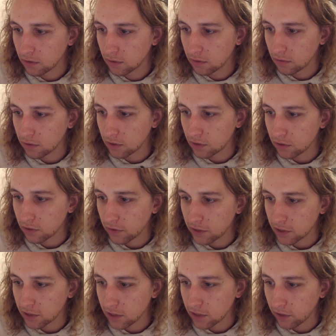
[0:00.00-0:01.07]
and so this
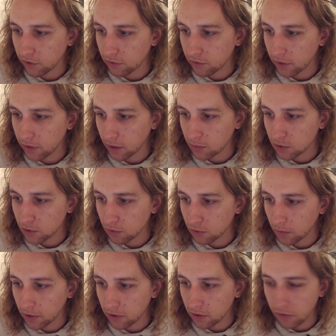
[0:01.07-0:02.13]
is how you're like
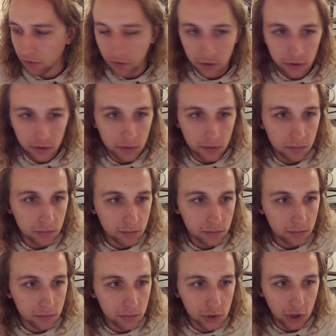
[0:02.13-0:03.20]
absorbing all the
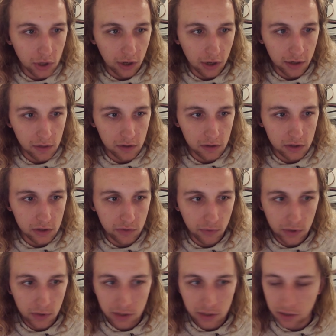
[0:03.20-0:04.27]
shock and the
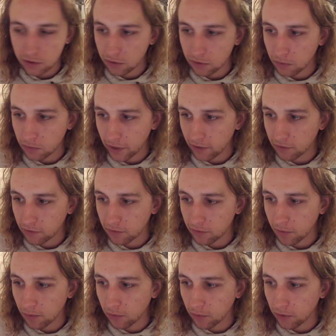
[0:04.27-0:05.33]
g-forces or whatever from
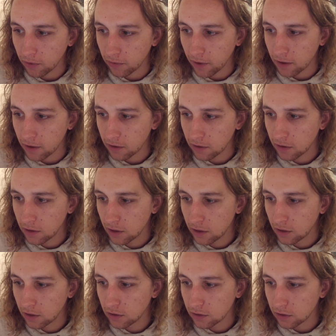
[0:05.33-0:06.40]
your board, right?
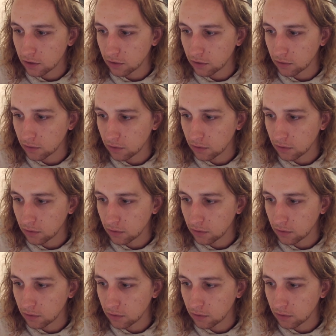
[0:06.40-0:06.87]
So